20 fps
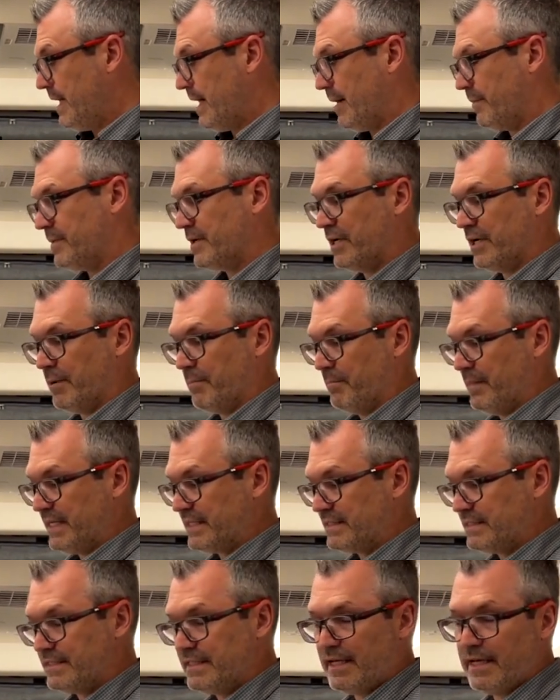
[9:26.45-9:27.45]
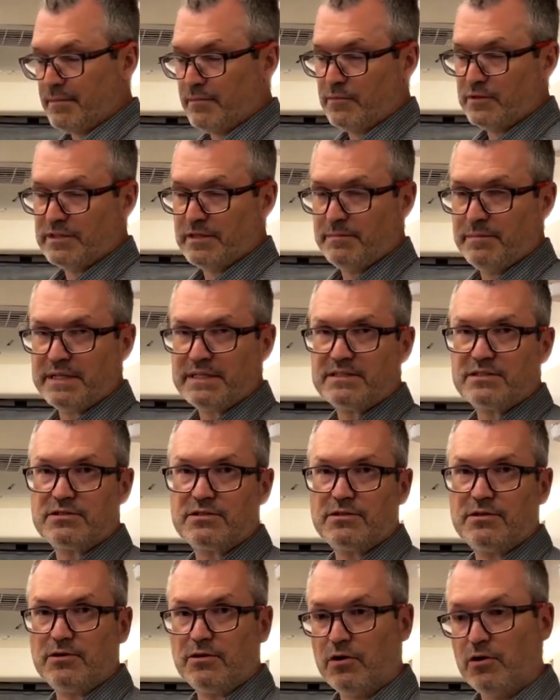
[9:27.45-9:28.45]
I'm going to mix them with the
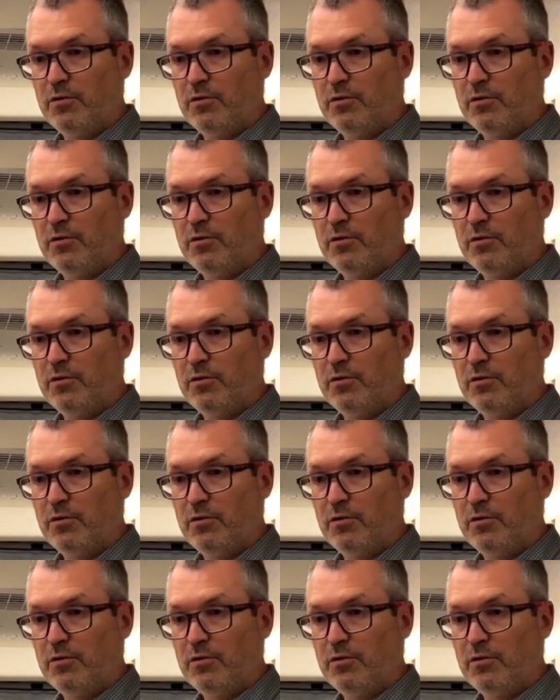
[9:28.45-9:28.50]
mixer.